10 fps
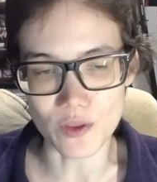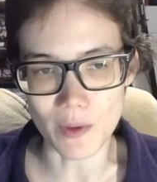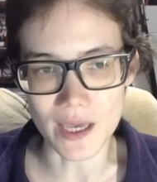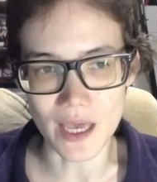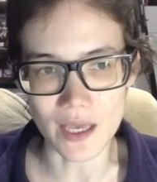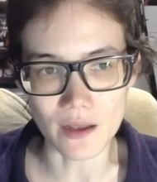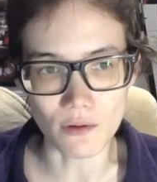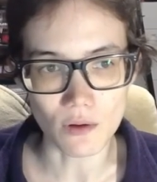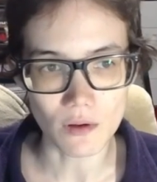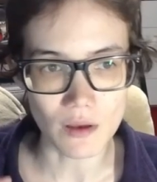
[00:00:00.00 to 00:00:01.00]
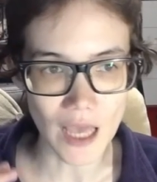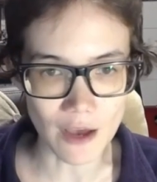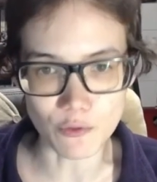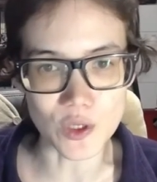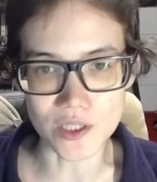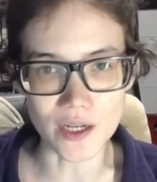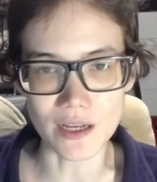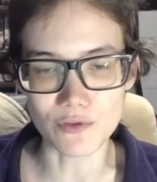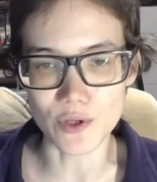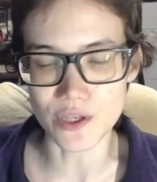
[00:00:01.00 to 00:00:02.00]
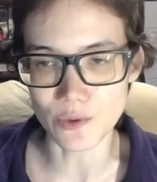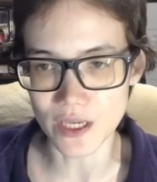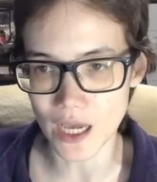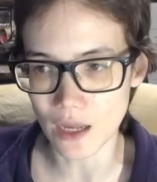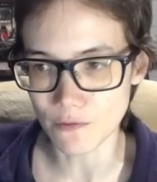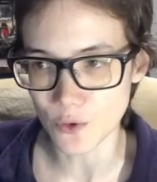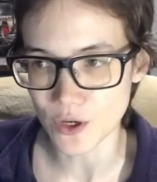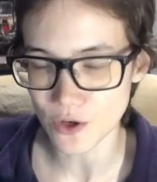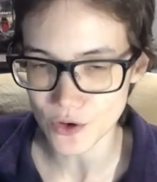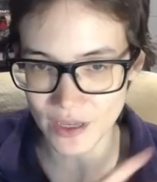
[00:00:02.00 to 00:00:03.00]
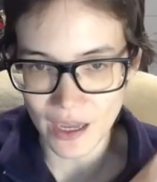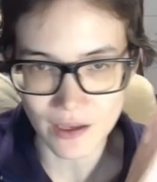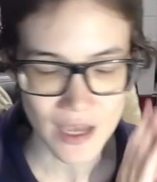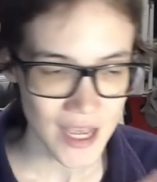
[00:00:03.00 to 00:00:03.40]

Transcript: my head. Have we done everything we can for it? Okay.